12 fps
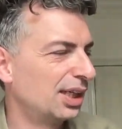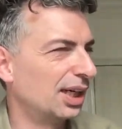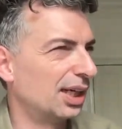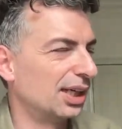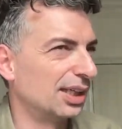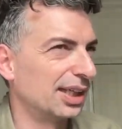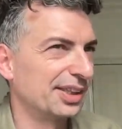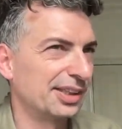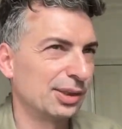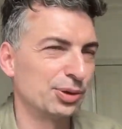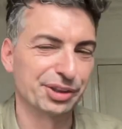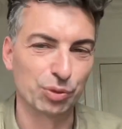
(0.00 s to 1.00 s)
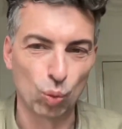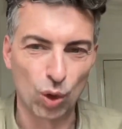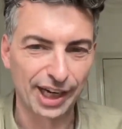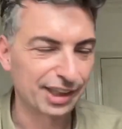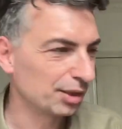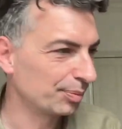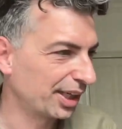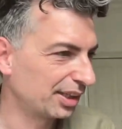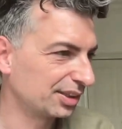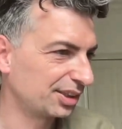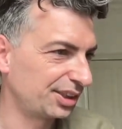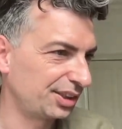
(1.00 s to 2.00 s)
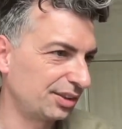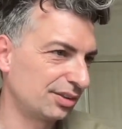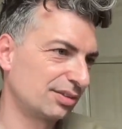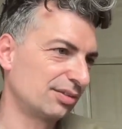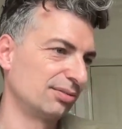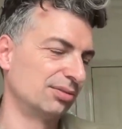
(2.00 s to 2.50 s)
Uh, I think that was in Wire magazine,